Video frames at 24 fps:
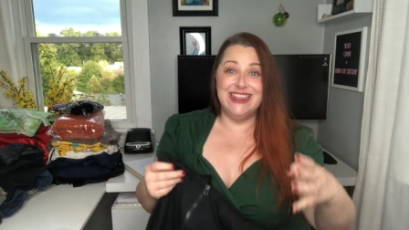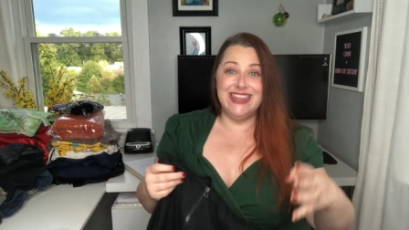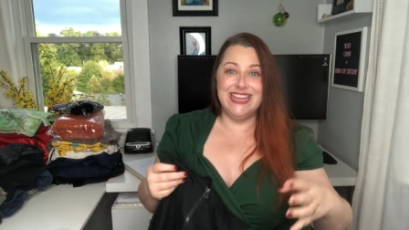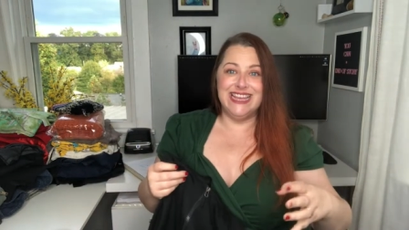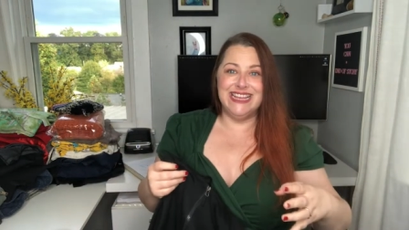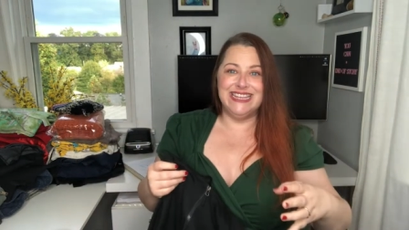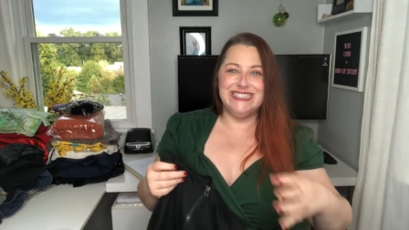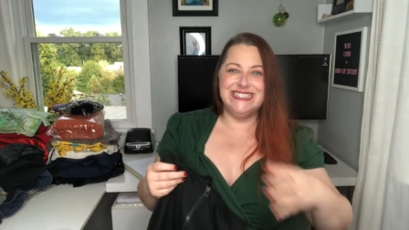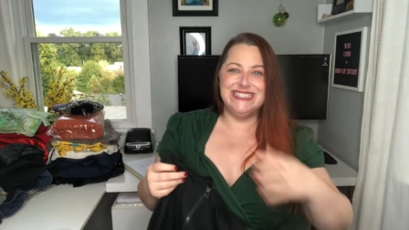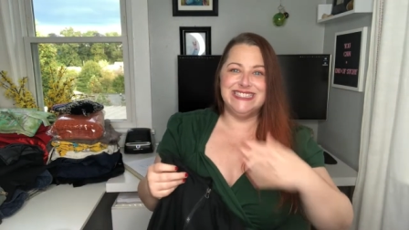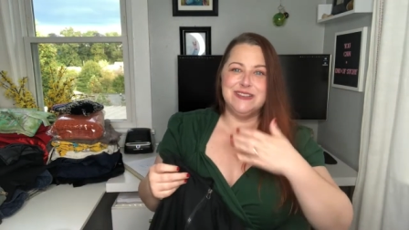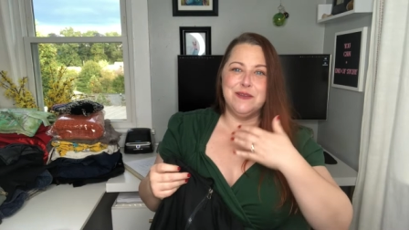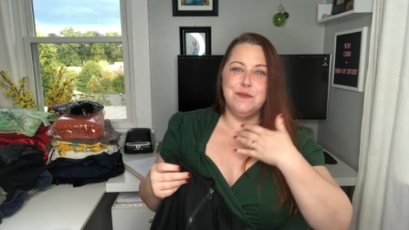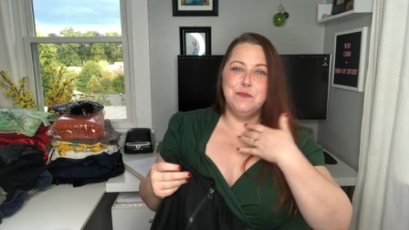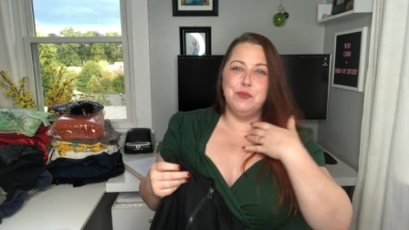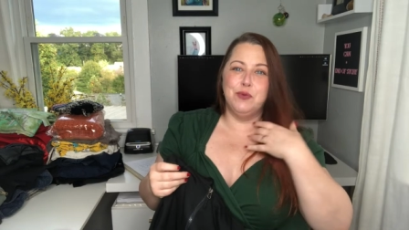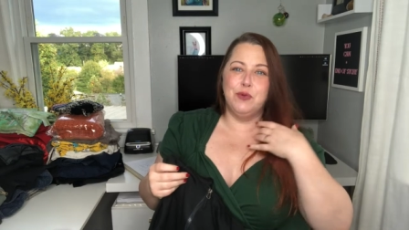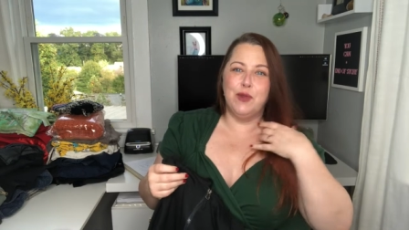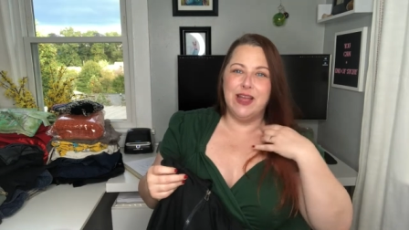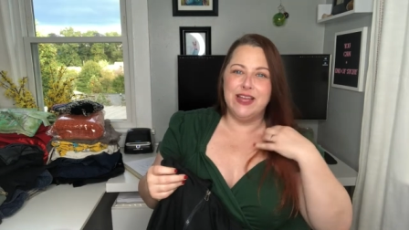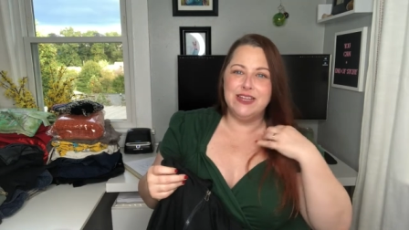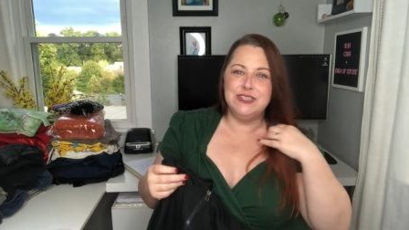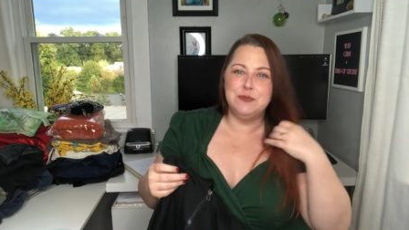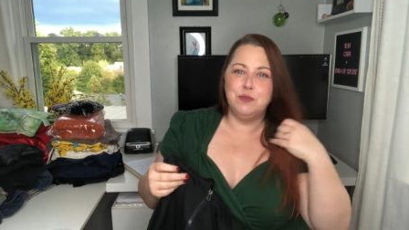this
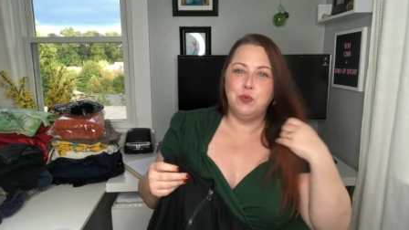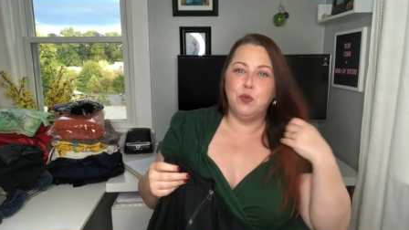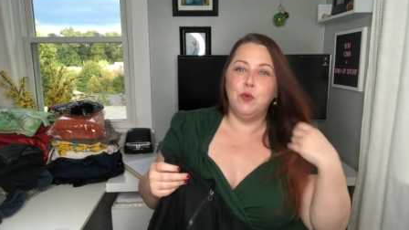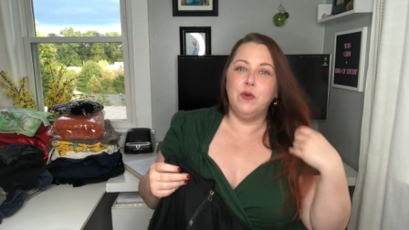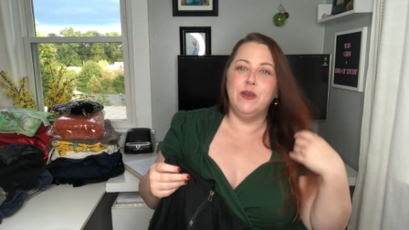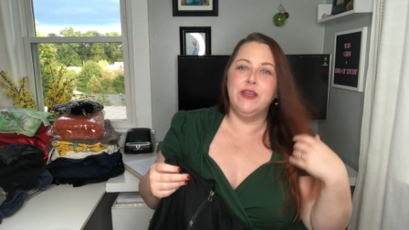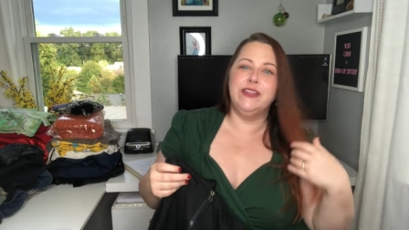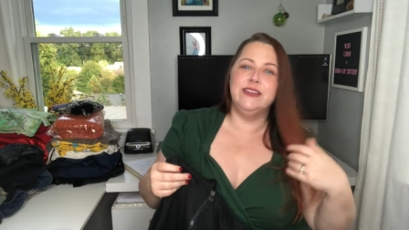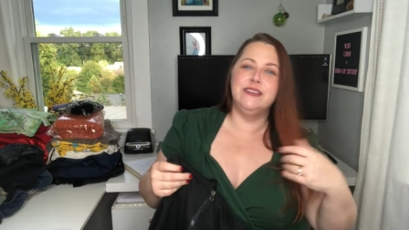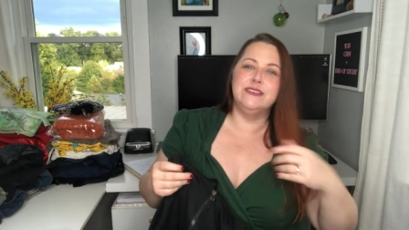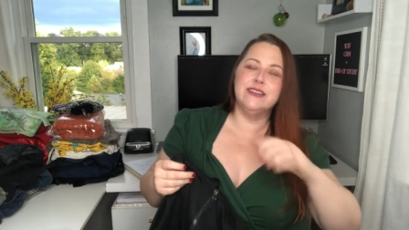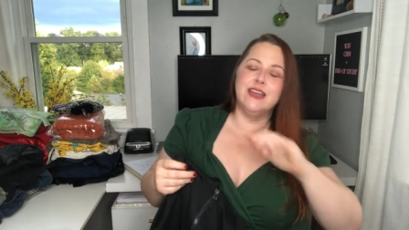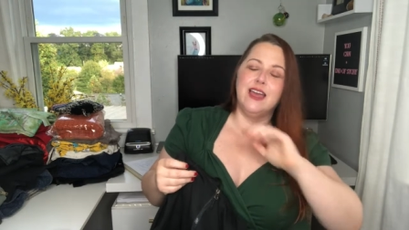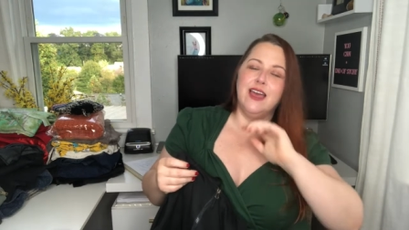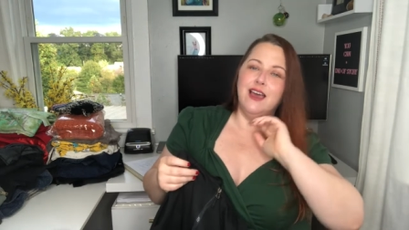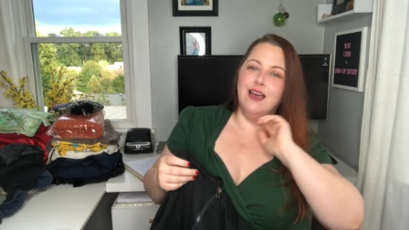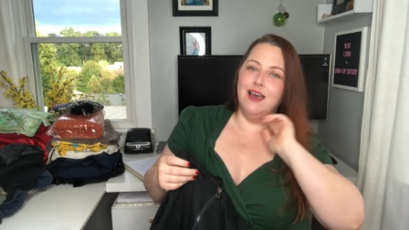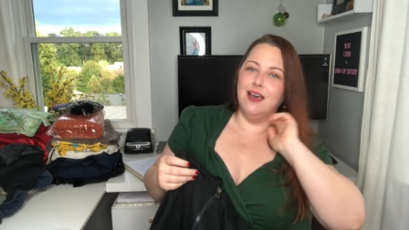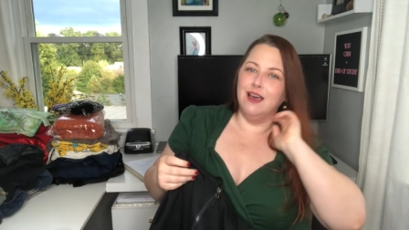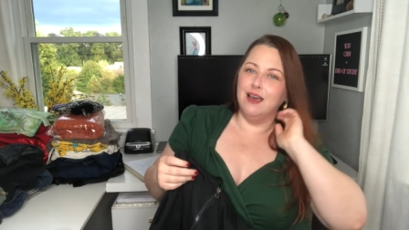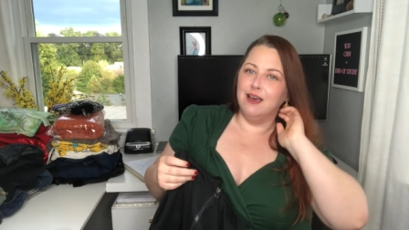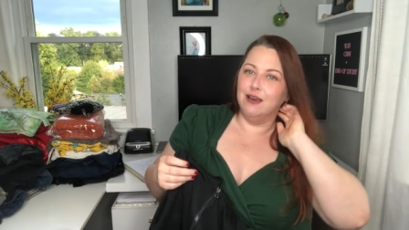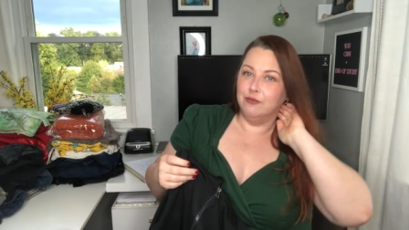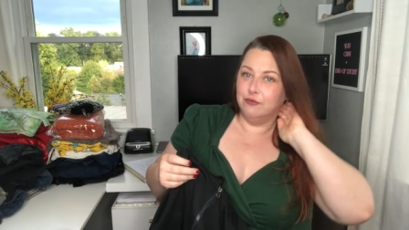price point
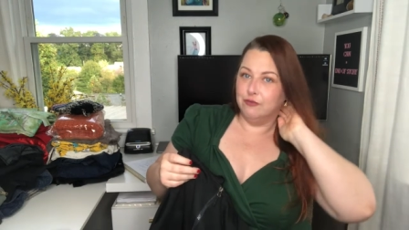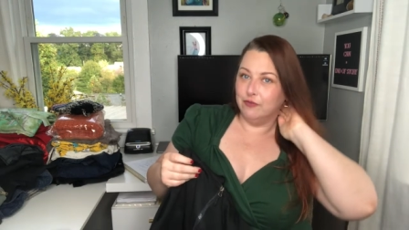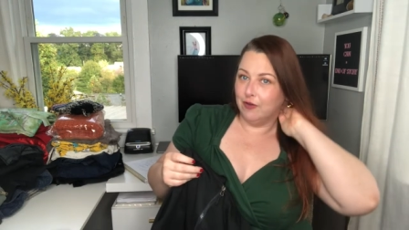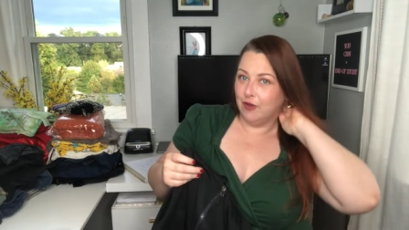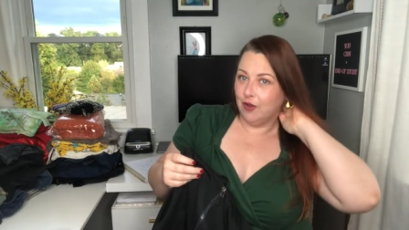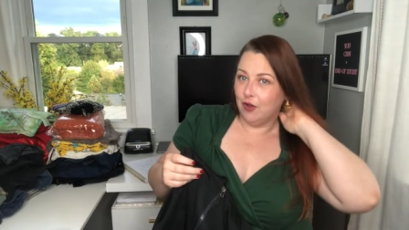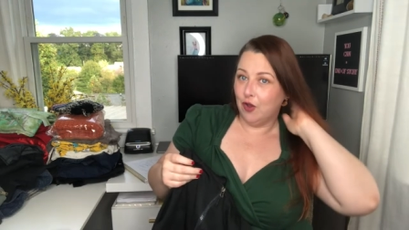of